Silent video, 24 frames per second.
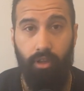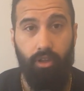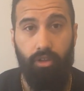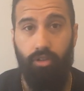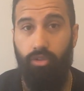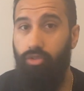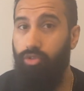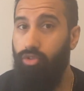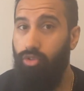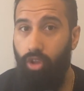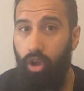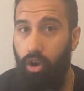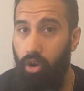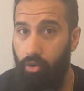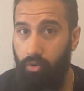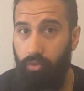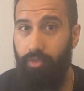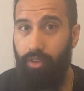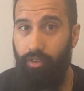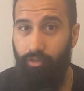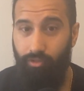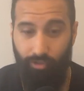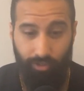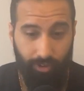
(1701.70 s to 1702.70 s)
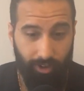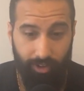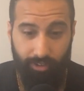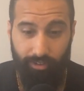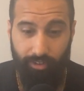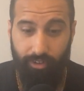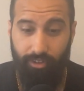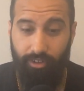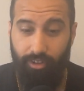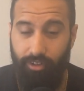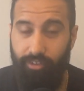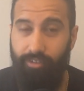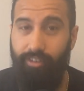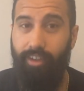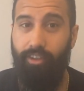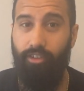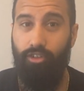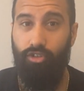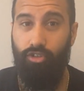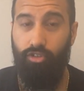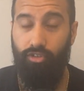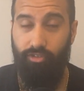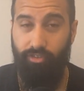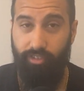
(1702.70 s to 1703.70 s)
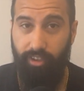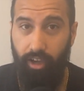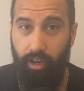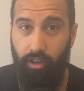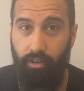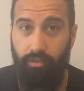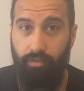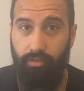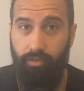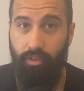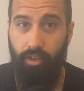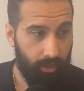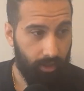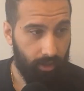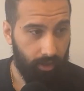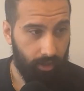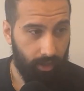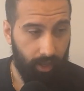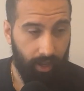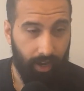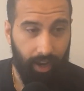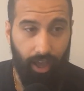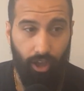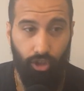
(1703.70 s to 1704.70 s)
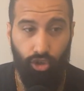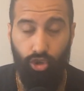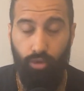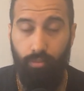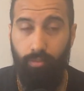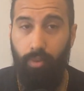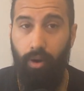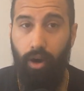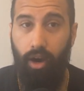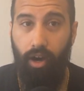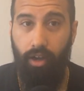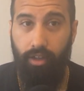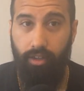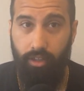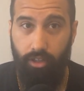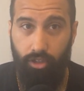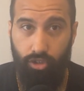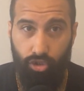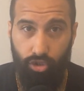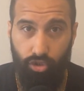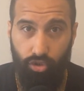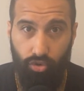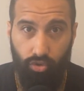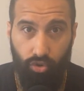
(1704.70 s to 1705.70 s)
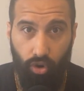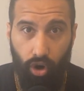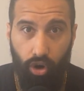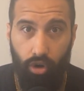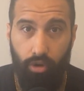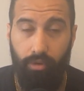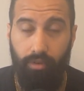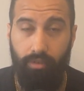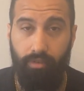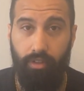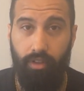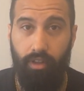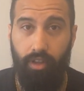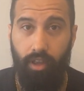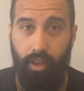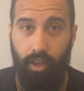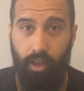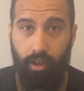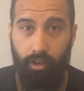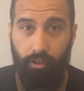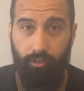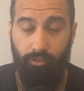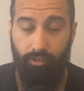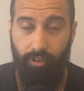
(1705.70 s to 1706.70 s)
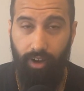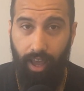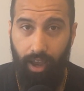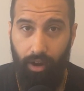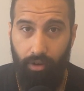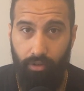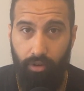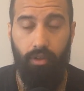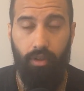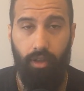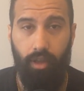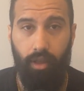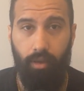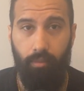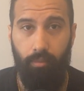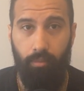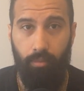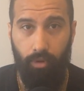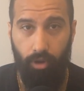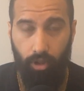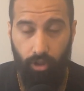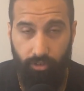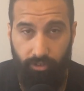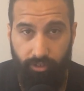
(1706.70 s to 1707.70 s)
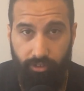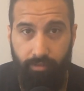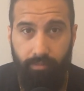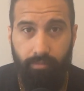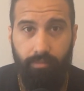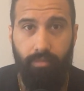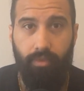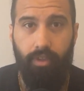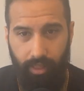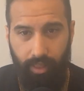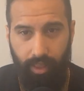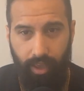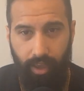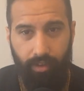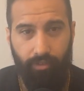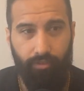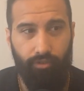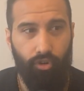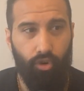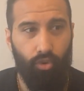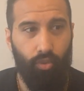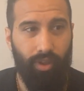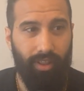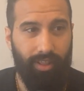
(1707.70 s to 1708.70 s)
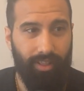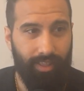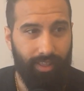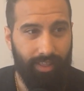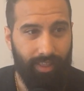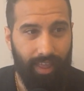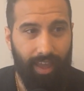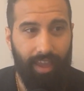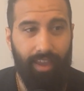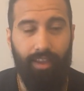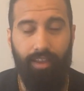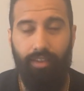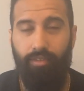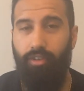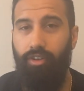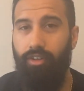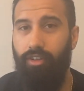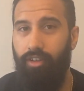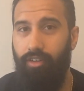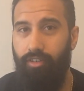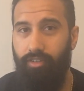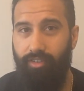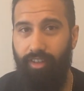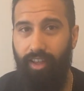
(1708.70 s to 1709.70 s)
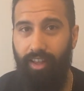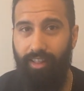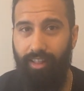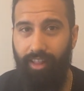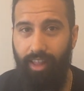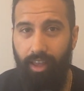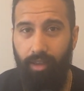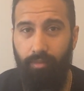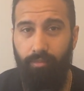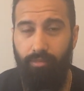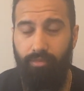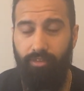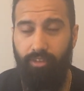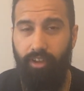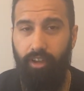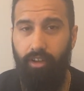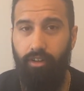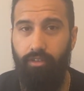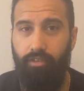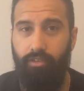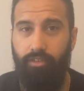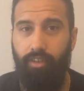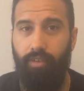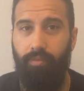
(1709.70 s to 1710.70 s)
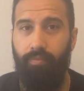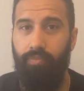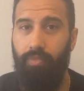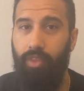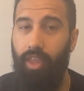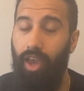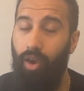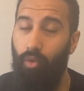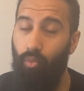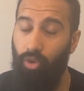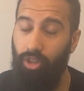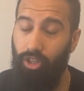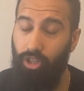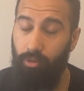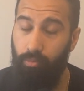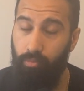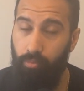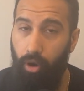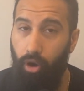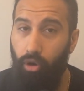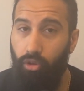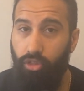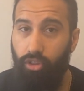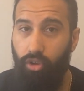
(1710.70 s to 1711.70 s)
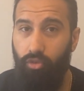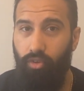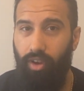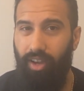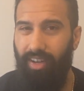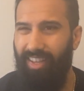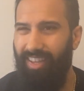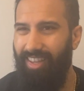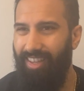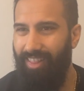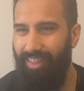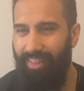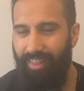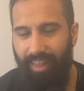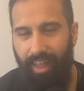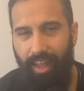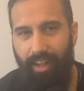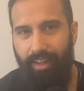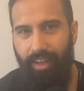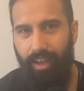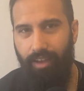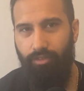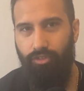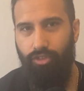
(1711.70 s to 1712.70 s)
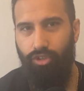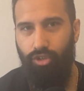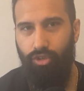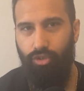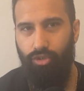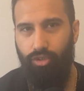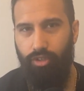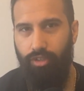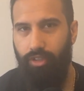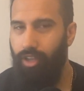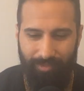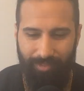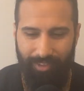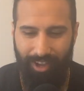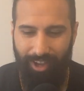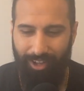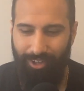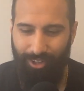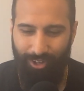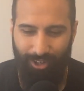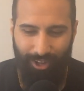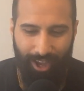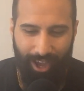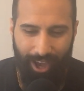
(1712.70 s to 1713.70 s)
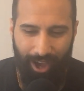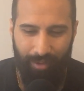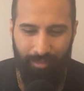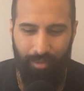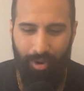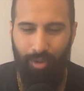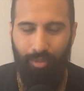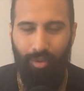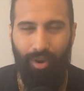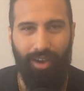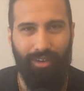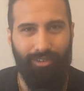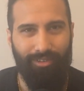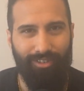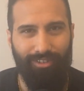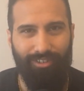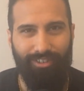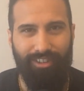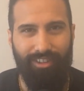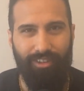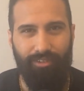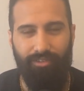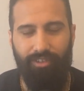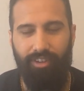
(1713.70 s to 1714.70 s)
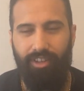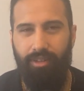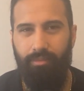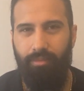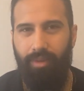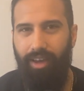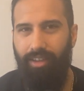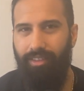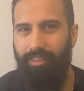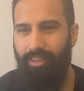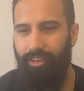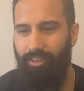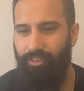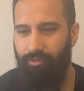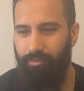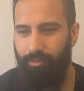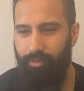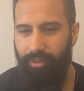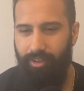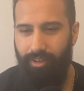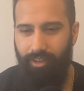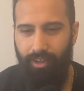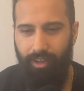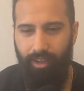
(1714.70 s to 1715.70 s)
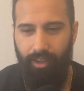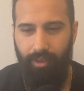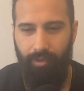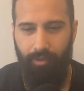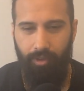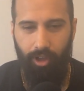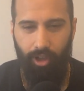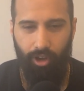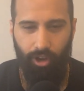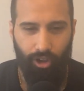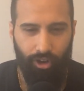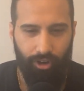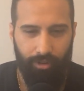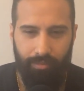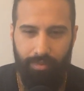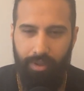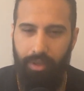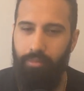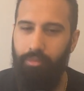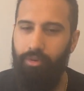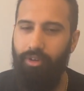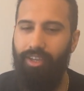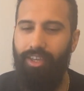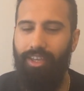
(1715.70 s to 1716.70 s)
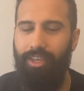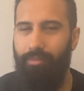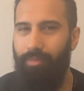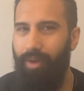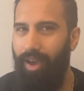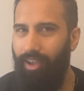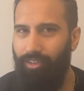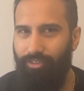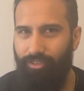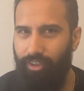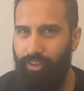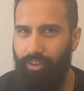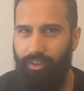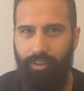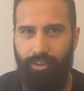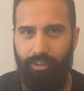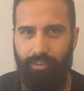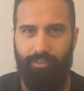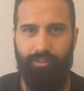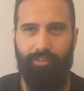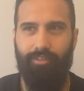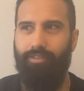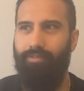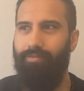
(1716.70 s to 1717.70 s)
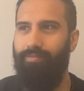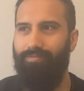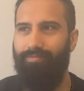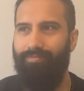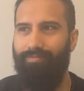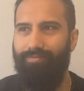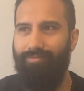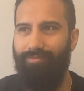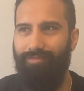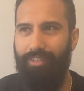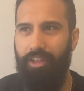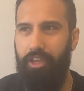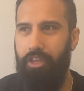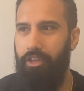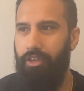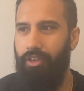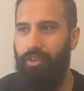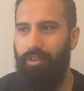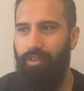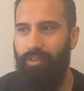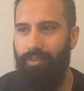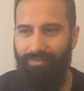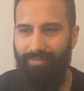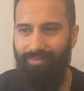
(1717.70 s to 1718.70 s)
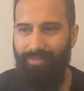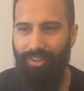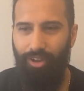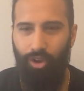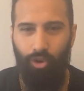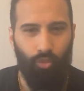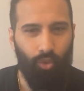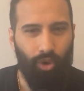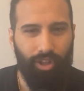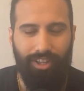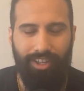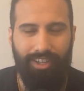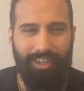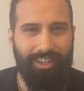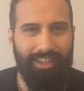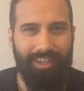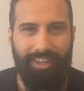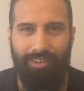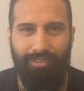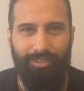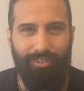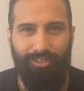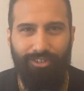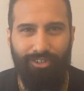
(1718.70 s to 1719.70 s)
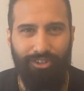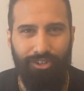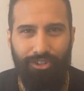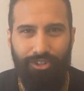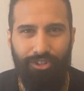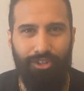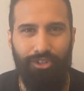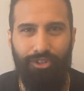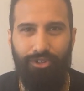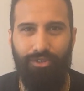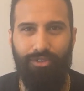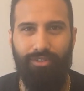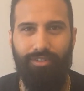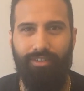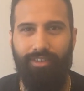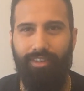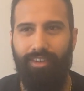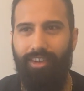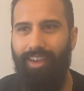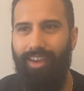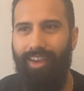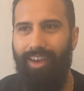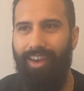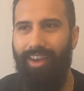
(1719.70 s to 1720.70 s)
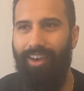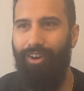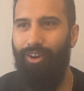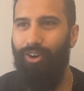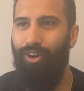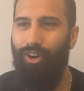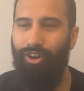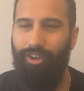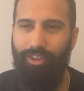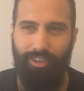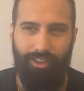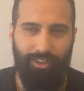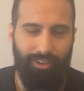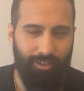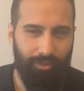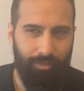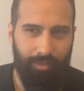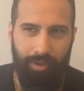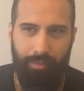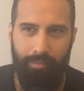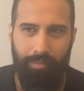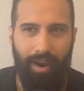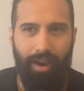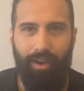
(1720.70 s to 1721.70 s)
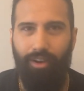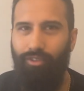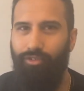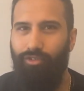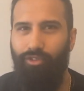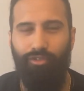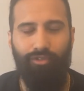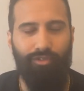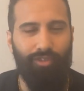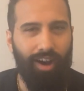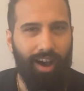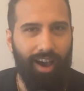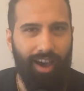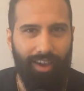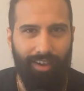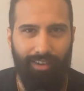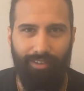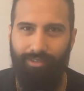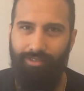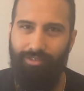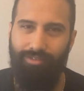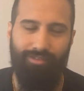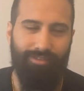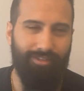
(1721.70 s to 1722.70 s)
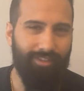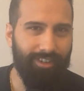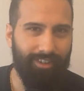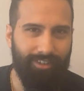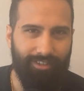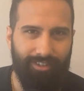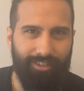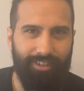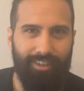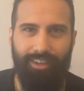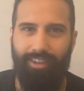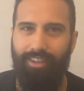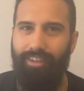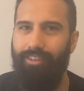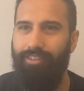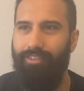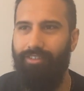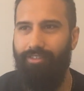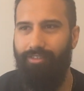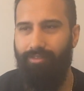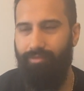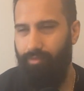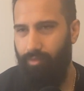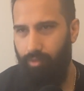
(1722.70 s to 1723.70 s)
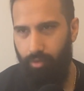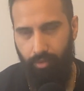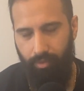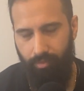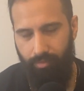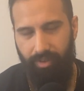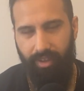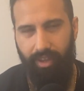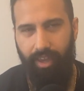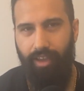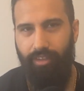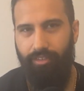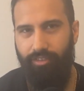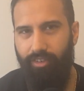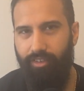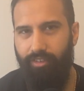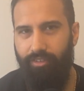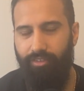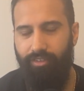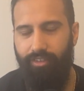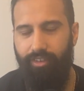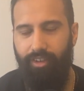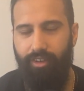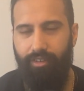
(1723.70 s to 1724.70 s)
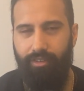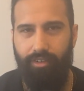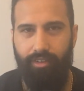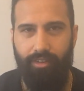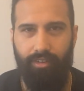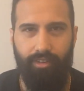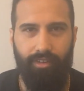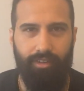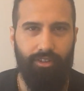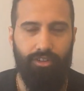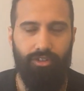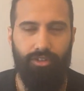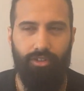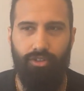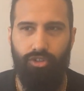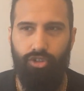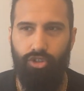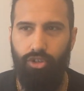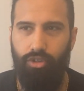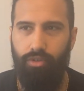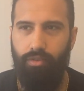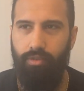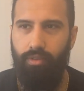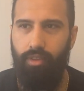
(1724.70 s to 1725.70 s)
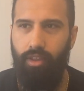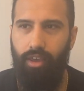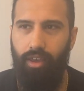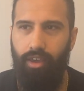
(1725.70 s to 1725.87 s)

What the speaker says: No. First understand yourself. Allow your partner to grow and flower and blossom. Therefore, when they understand themselves, and when you both are ready, then have children. I don't know how my wife is going to feel about this, but a lot of people keep asking us, like, when are you going to give us good news? Or you've been married for 5-6 years. It would be our 6th year in June.